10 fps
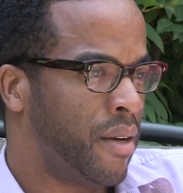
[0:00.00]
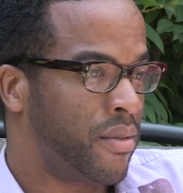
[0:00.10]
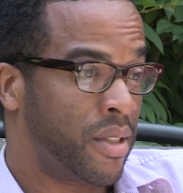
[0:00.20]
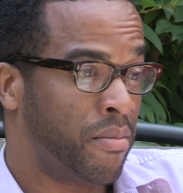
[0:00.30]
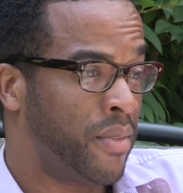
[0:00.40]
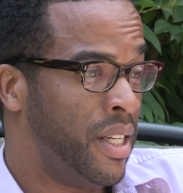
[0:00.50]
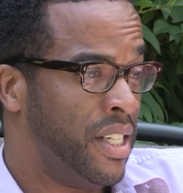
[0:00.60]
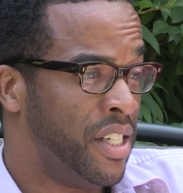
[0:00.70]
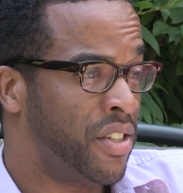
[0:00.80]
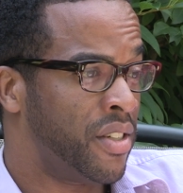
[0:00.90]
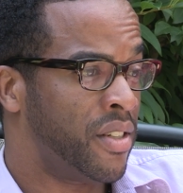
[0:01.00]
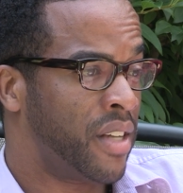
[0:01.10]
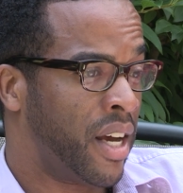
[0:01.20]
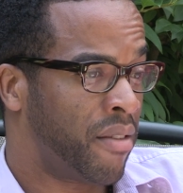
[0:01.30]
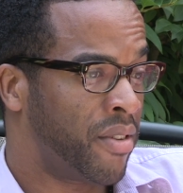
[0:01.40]
some indigenous
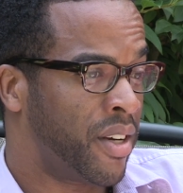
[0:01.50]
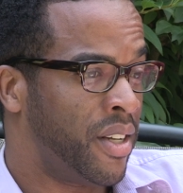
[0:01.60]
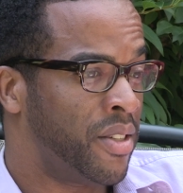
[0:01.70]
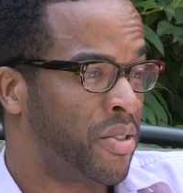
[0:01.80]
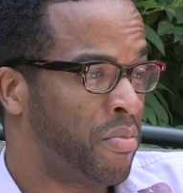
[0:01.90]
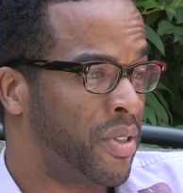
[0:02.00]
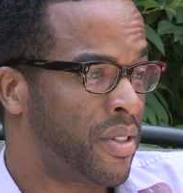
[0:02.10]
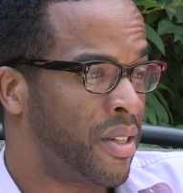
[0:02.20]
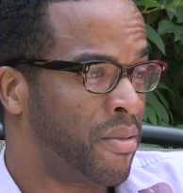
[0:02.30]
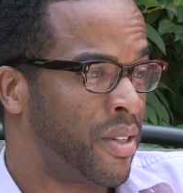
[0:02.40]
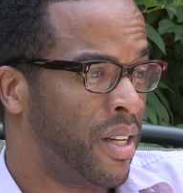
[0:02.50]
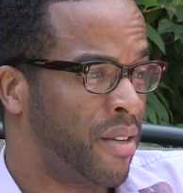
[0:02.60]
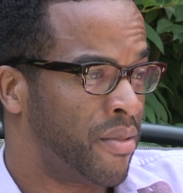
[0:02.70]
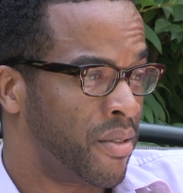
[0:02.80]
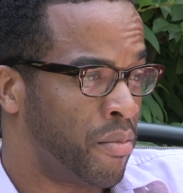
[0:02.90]
African instruments. I would
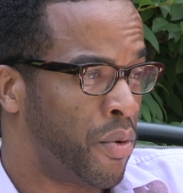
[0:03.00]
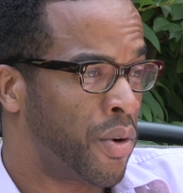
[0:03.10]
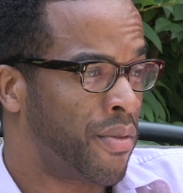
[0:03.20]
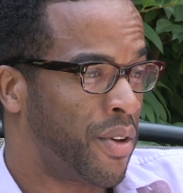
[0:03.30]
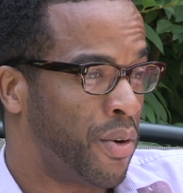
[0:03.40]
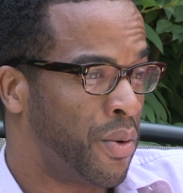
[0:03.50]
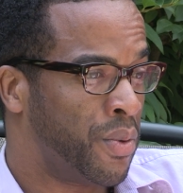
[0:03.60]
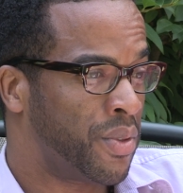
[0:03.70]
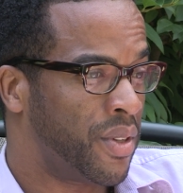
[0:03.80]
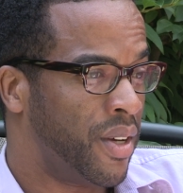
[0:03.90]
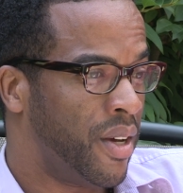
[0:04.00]
love some more of those.